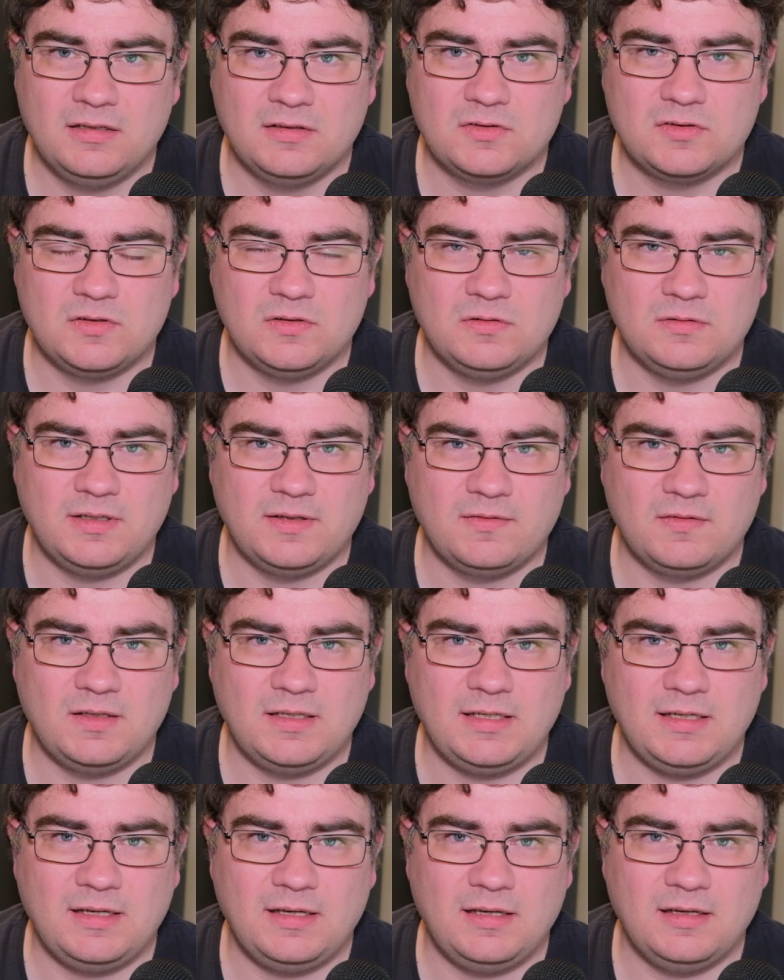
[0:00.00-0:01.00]
So I
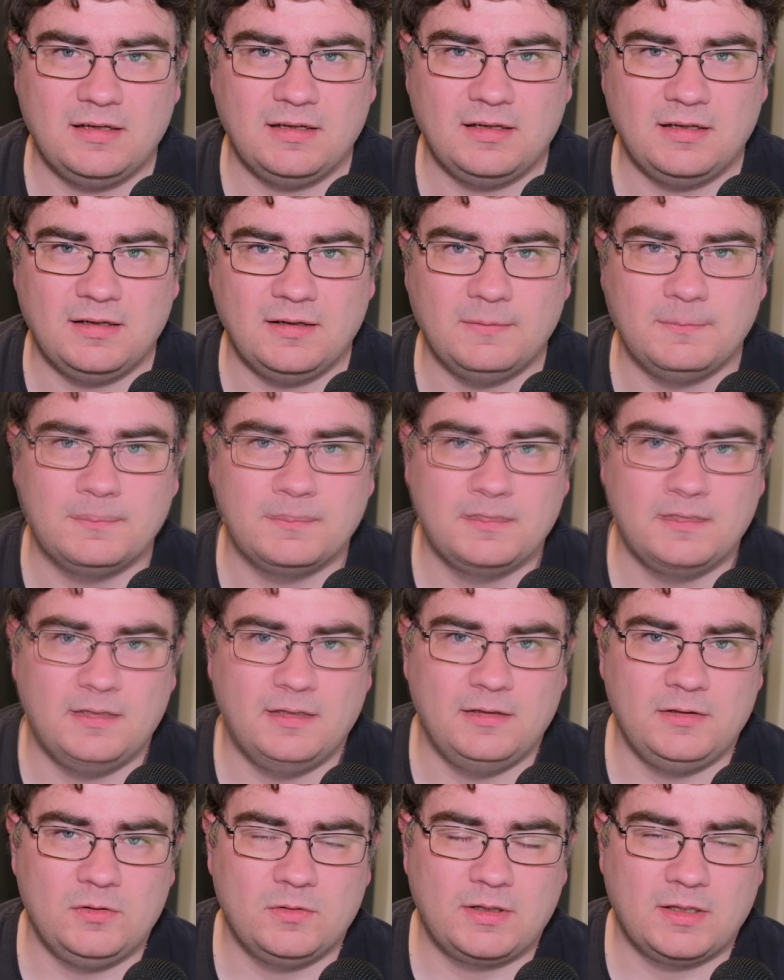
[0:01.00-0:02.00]
think
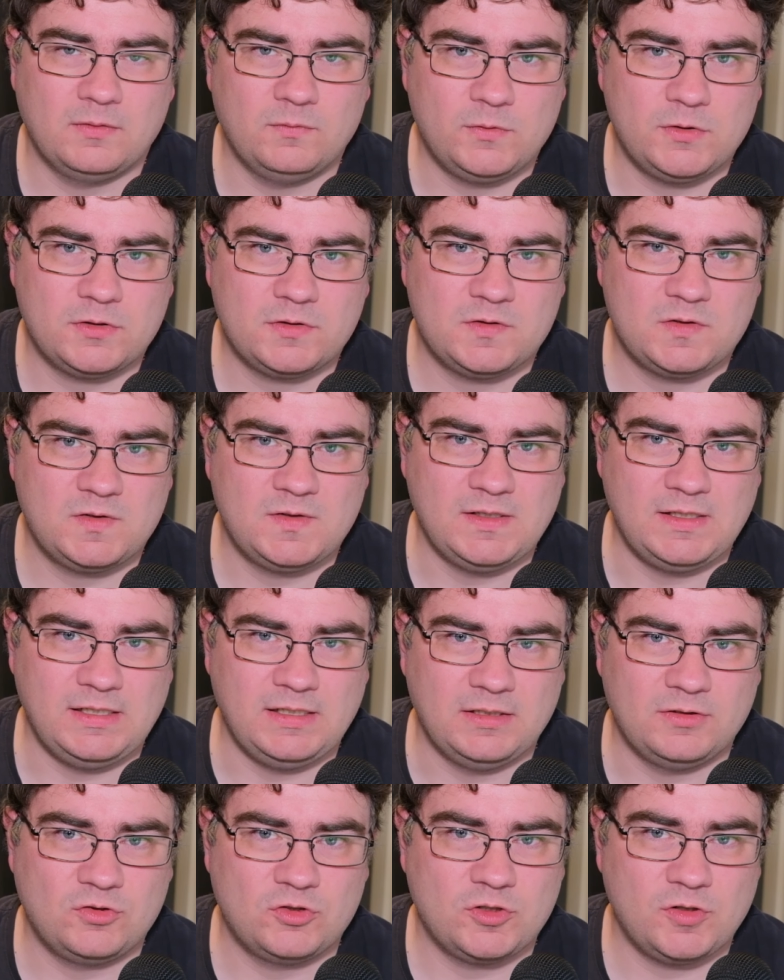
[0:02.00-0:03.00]
you can watch
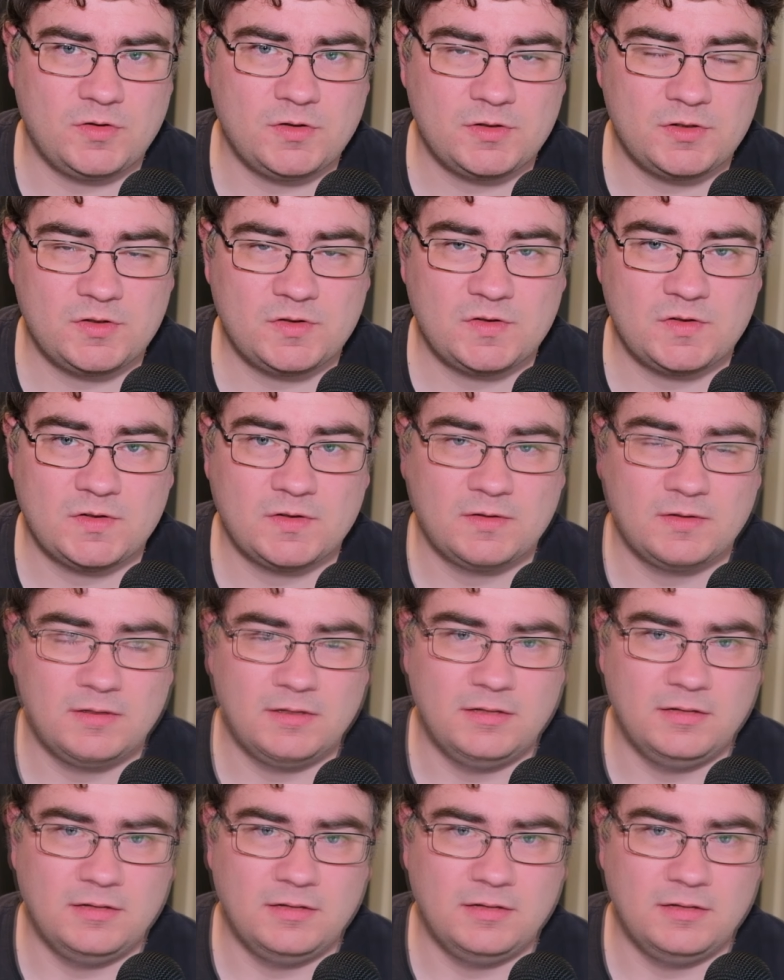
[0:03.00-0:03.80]
the charts